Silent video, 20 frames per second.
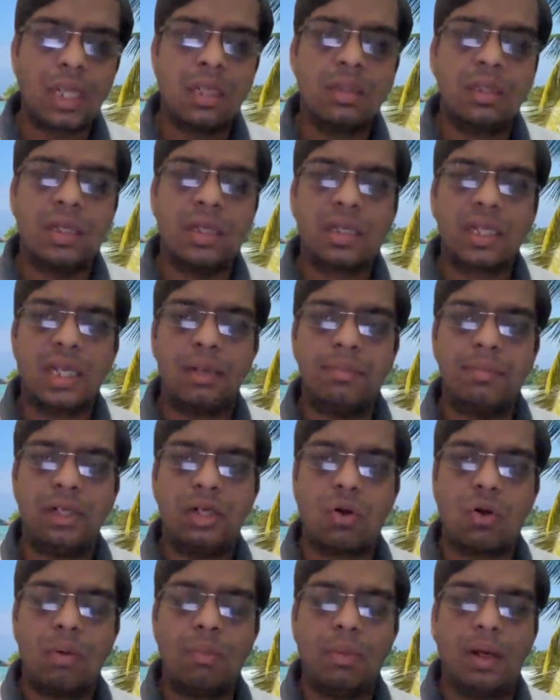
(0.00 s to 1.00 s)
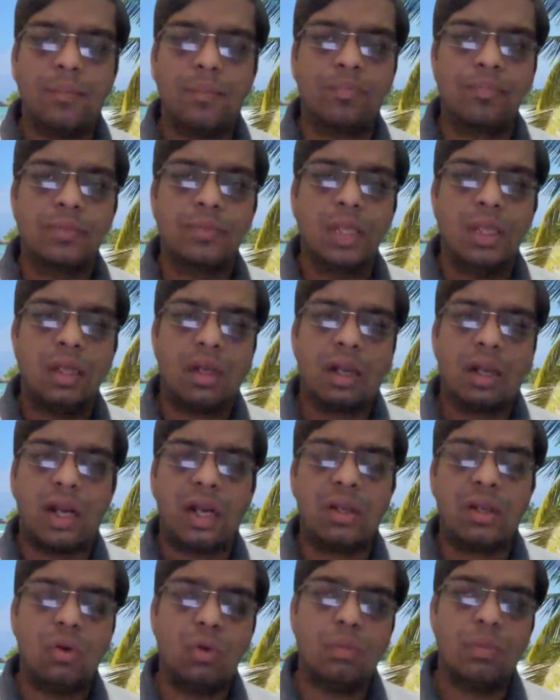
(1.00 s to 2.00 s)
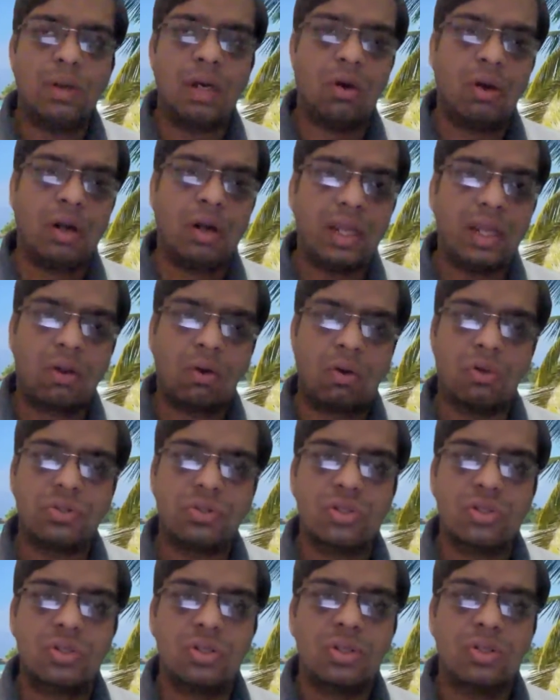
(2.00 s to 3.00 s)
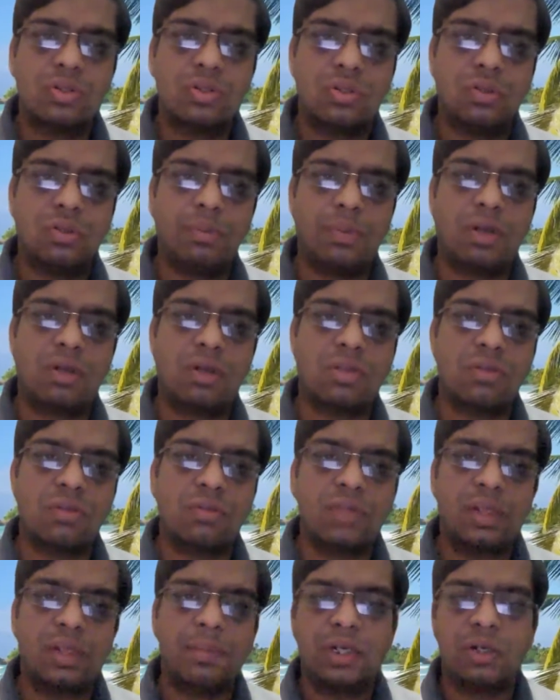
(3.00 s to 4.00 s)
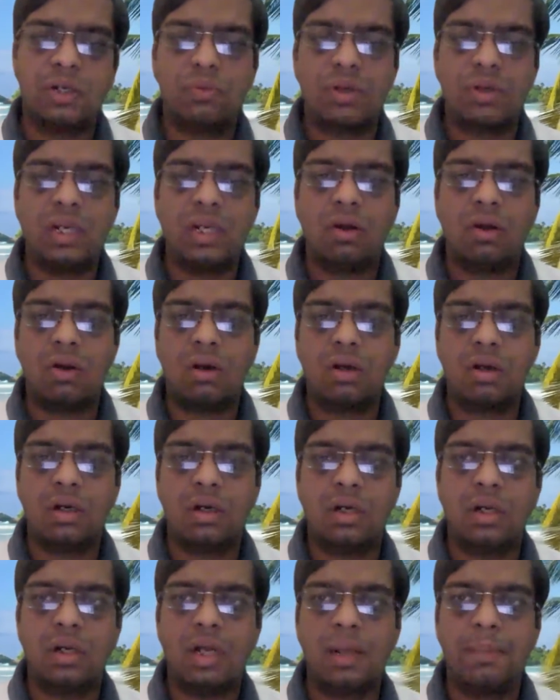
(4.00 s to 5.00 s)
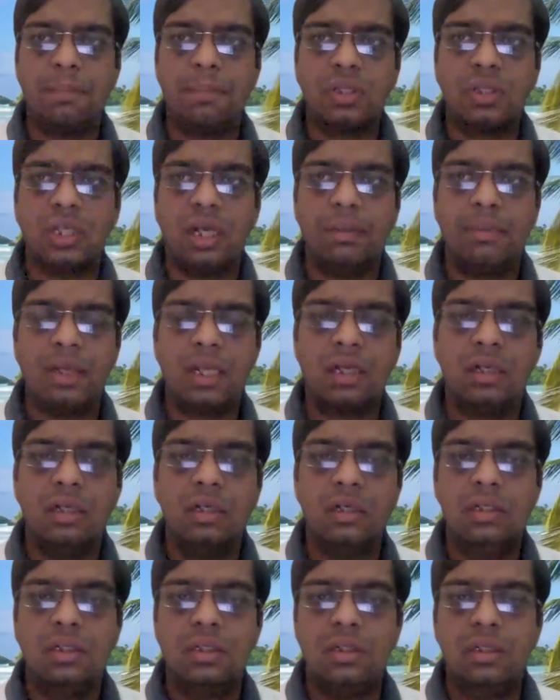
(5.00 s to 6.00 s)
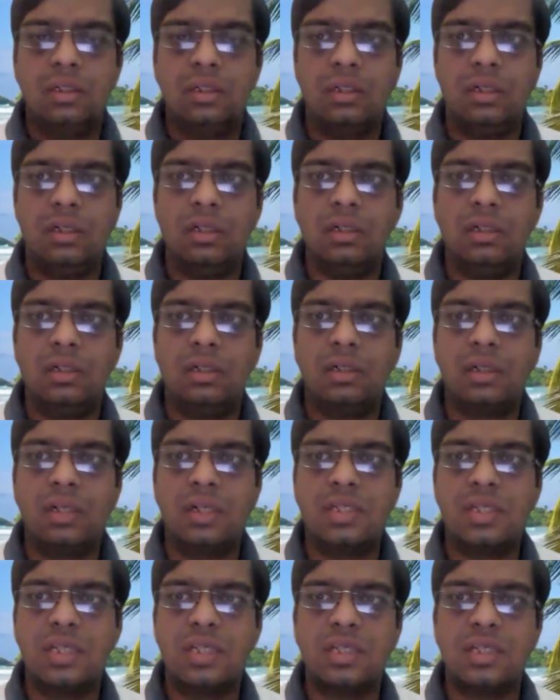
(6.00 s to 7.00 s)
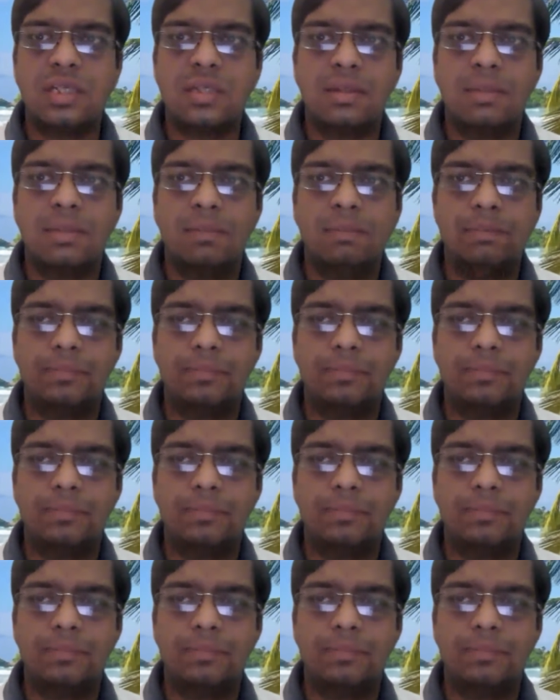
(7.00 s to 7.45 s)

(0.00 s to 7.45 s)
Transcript: there can be trauma, granuloma, or necrosis. So because of the pituitary or hypothalamic diseases,